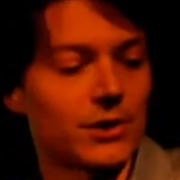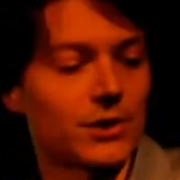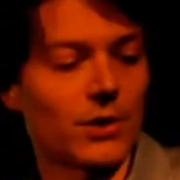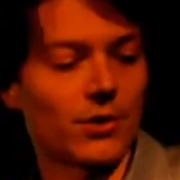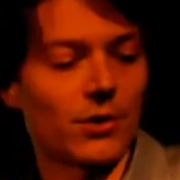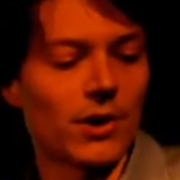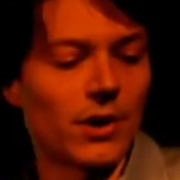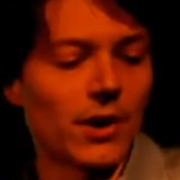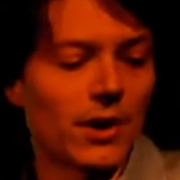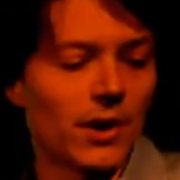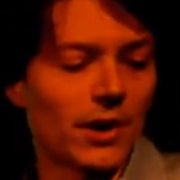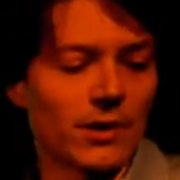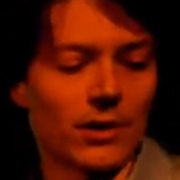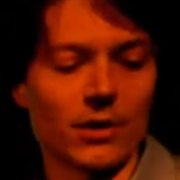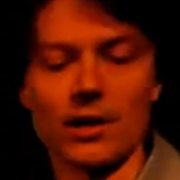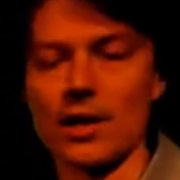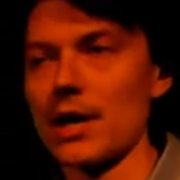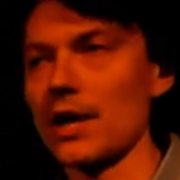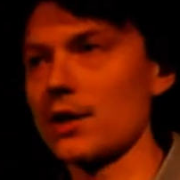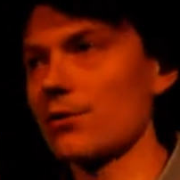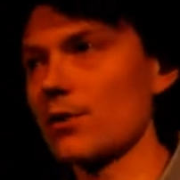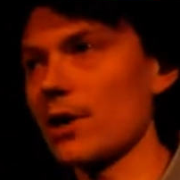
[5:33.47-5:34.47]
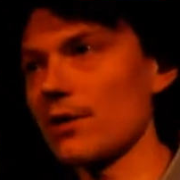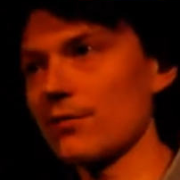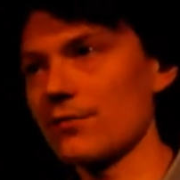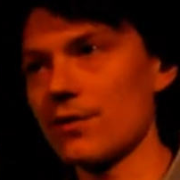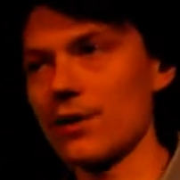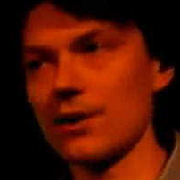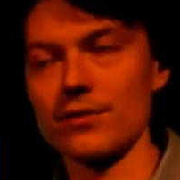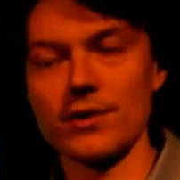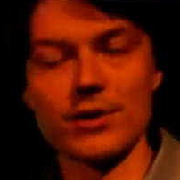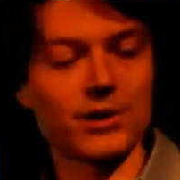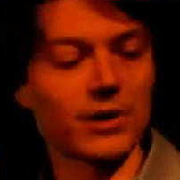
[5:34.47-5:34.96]
So they're aligned right in
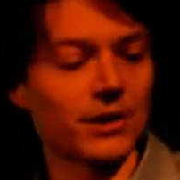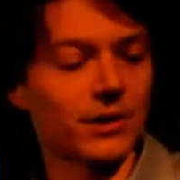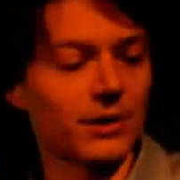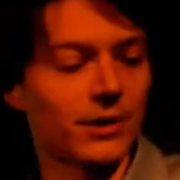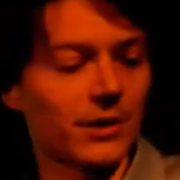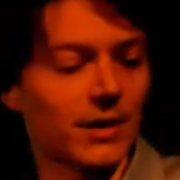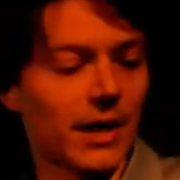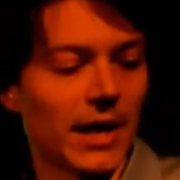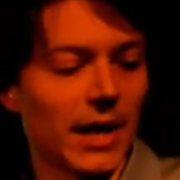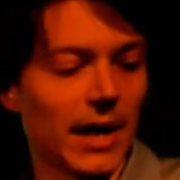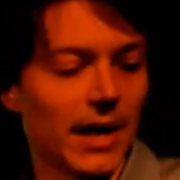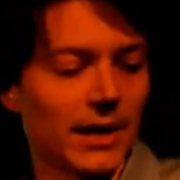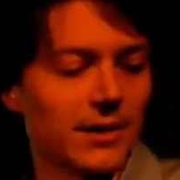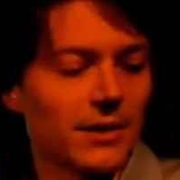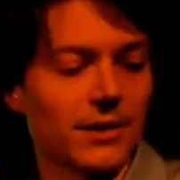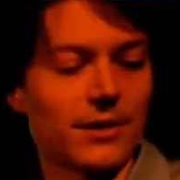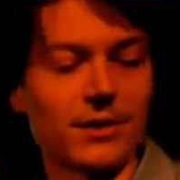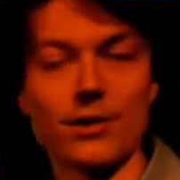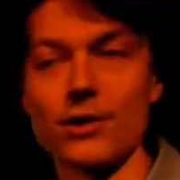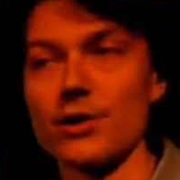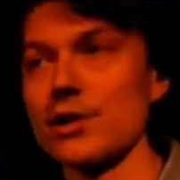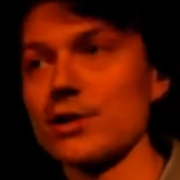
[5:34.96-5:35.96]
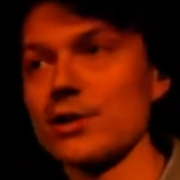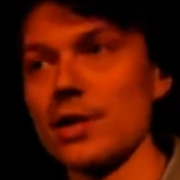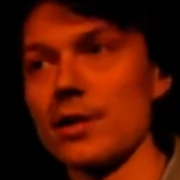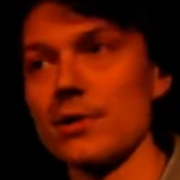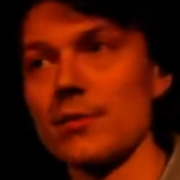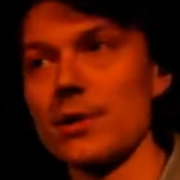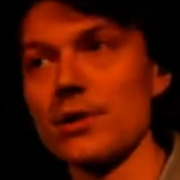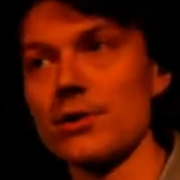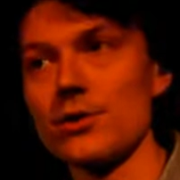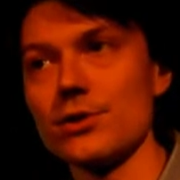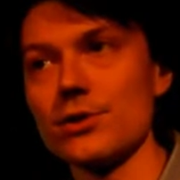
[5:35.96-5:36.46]
front of each other at 30
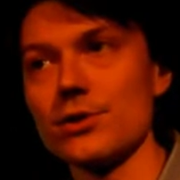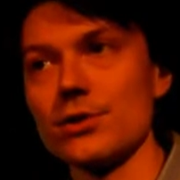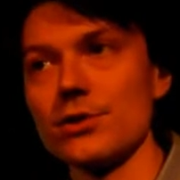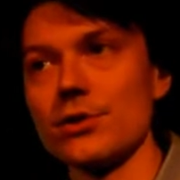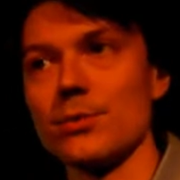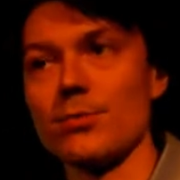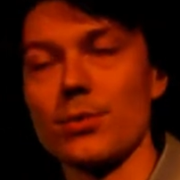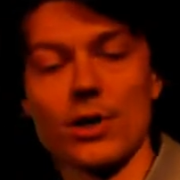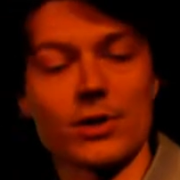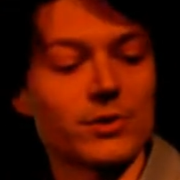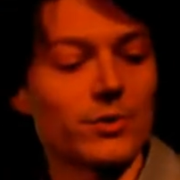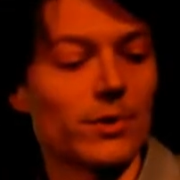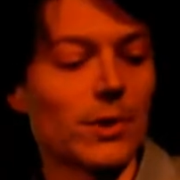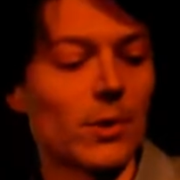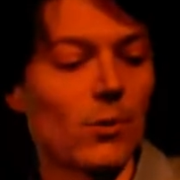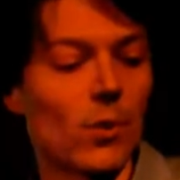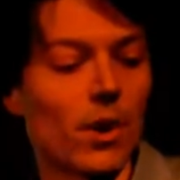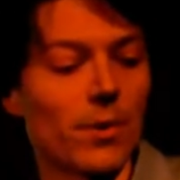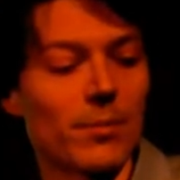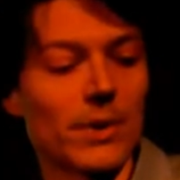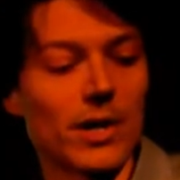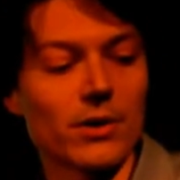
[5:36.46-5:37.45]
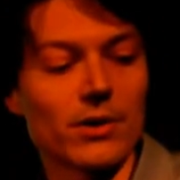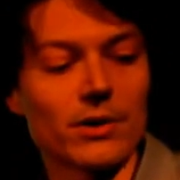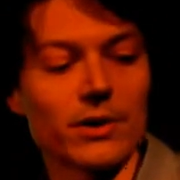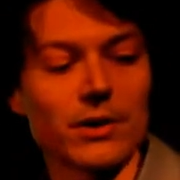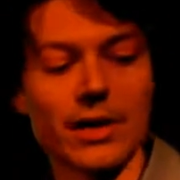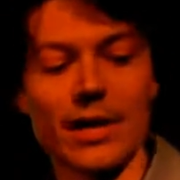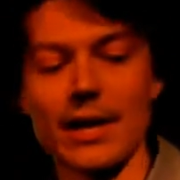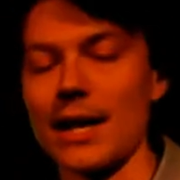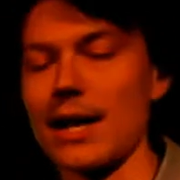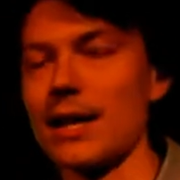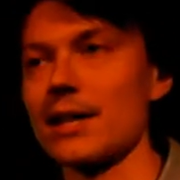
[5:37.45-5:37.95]
centimeters, approximately 1 meter,
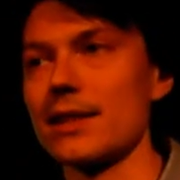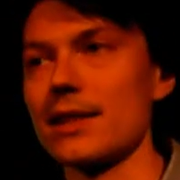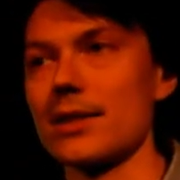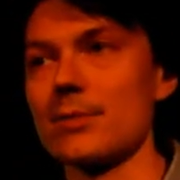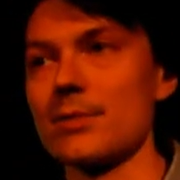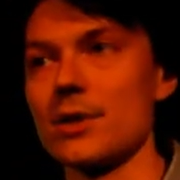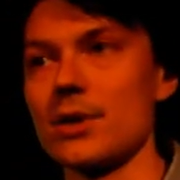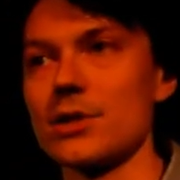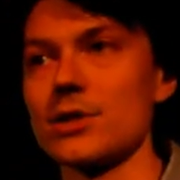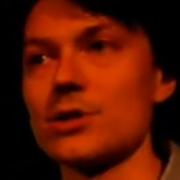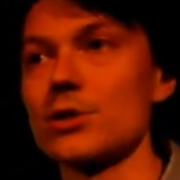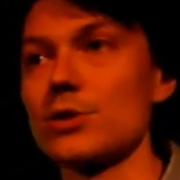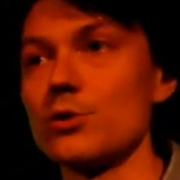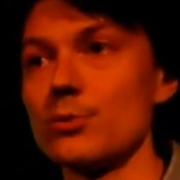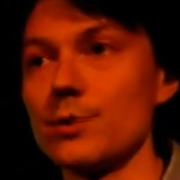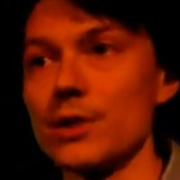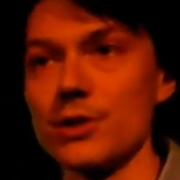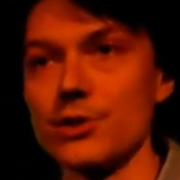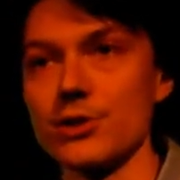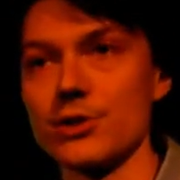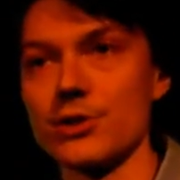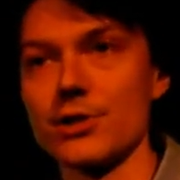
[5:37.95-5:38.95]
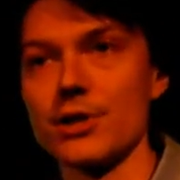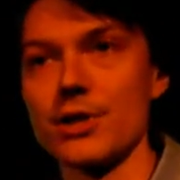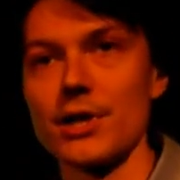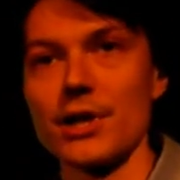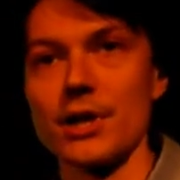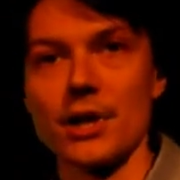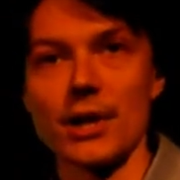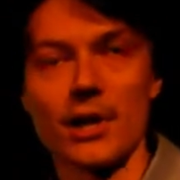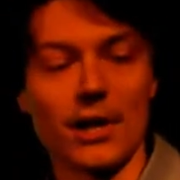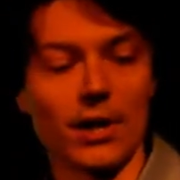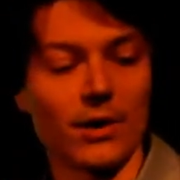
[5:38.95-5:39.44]
and anything beyond 2 meters,
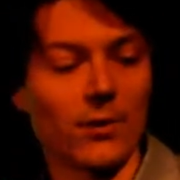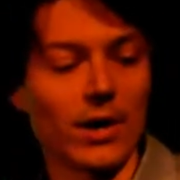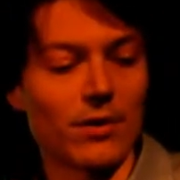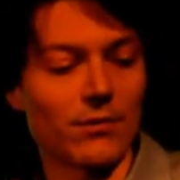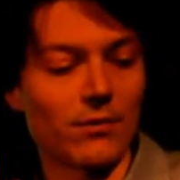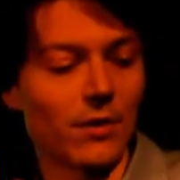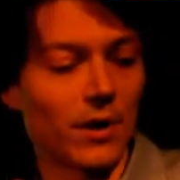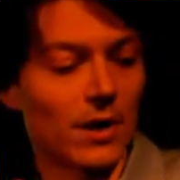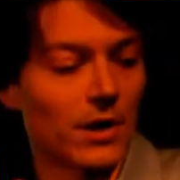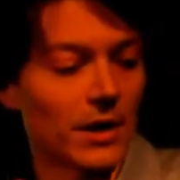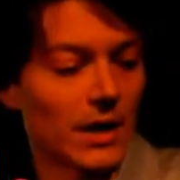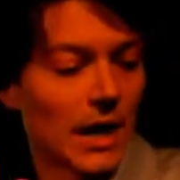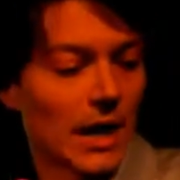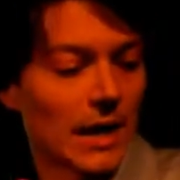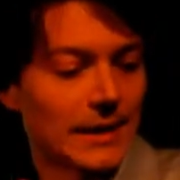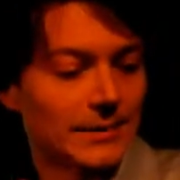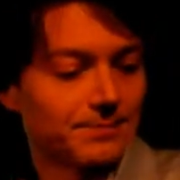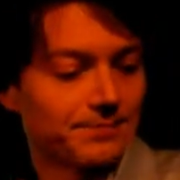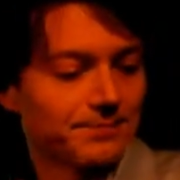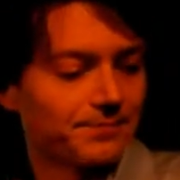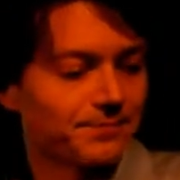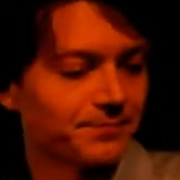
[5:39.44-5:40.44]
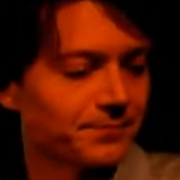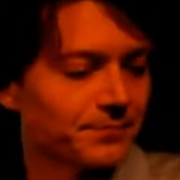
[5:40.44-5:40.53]
right in front of the eye.